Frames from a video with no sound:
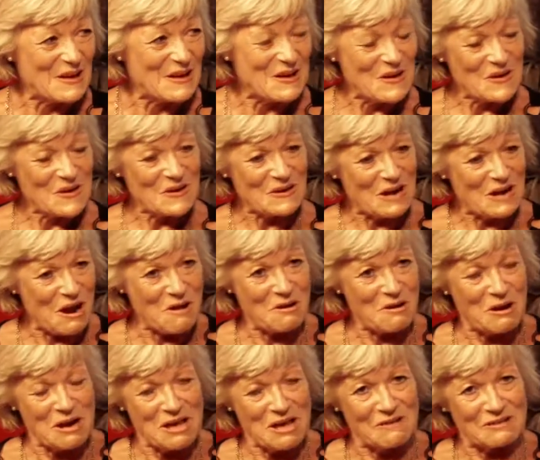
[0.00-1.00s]
after. You know, yes.
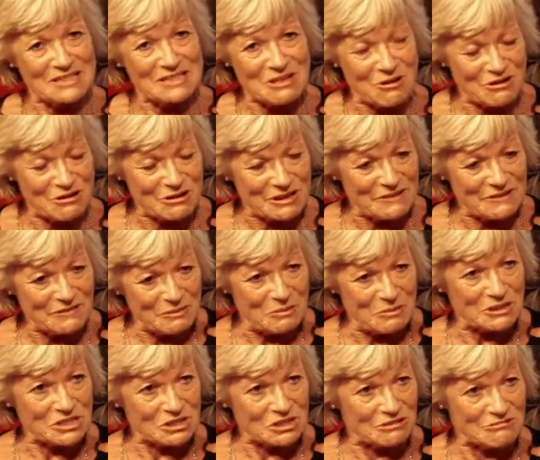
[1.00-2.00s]
if it's not, if it
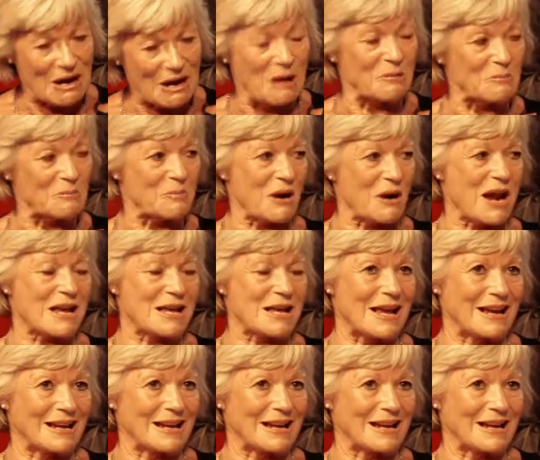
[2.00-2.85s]
wasn't groundbreaking,